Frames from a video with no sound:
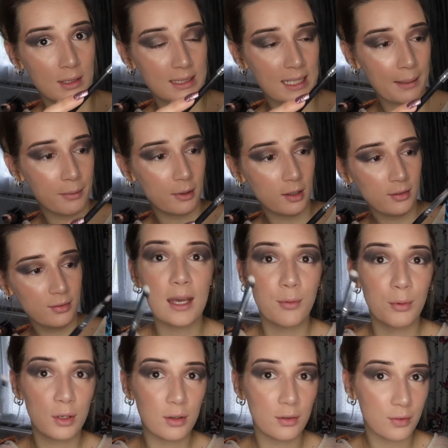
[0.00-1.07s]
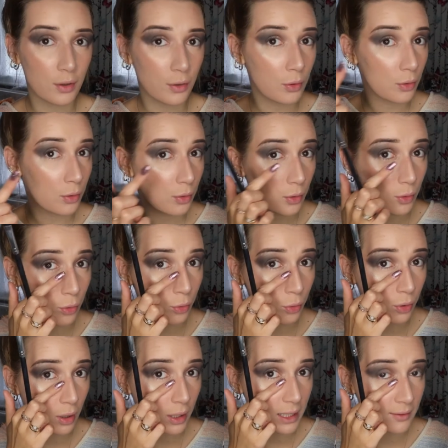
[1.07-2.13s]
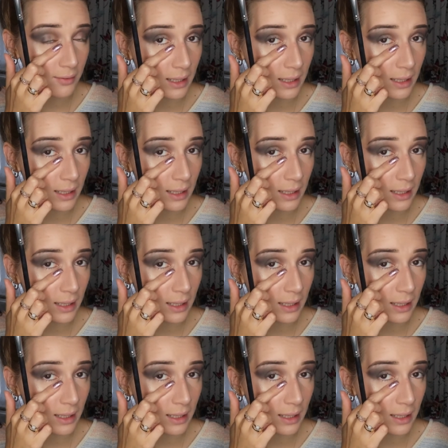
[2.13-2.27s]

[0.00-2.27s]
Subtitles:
tap off, it would have all kind of